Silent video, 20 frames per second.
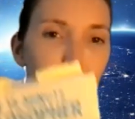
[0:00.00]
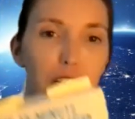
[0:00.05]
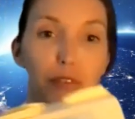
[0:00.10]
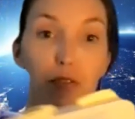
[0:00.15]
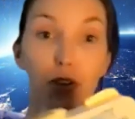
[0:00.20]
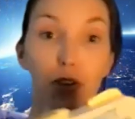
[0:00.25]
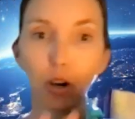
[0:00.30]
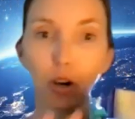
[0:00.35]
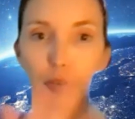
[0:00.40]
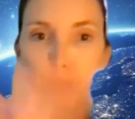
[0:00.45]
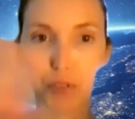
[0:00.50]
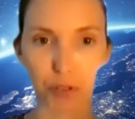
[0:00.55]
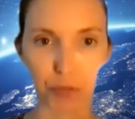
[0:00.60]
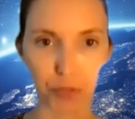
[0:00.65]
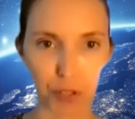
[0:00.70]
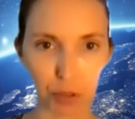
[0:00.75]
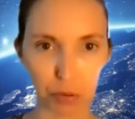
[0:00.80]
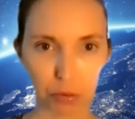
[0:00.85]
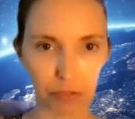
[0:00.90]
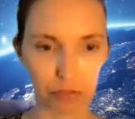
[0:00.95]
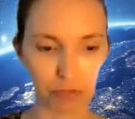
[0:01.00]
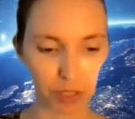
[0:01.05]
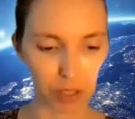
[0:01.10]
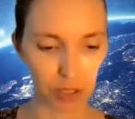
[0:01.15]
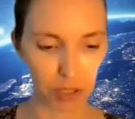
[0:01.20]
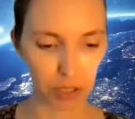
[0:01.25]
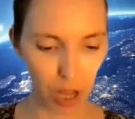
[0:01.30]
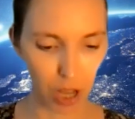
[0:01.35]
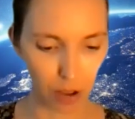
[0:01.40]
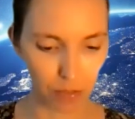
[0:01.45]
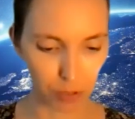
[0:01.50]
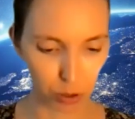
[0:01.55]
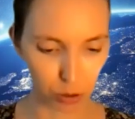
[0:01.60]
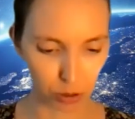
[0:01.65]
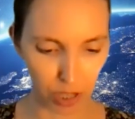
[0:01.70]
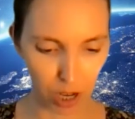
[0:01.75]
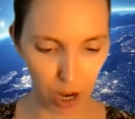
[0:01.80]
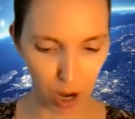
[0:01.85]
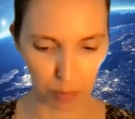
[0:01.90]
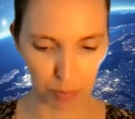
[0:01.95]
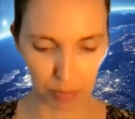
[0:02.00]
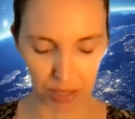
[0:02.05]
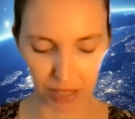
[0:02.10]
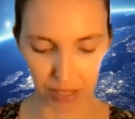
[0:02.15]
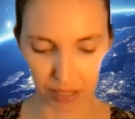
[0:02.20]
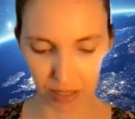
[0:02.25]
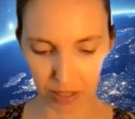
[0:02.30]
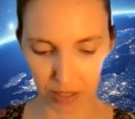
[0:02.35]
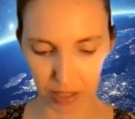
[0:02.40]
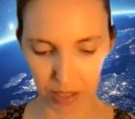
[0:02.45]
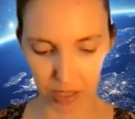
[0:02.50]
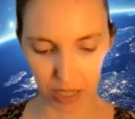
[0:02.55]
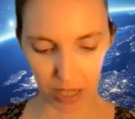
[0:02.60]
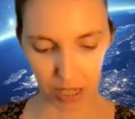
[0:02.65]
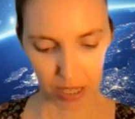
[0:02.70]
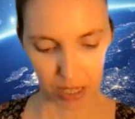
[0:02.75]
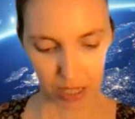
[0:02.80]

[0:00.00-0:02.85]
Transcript: kind of overview of philosophical topics.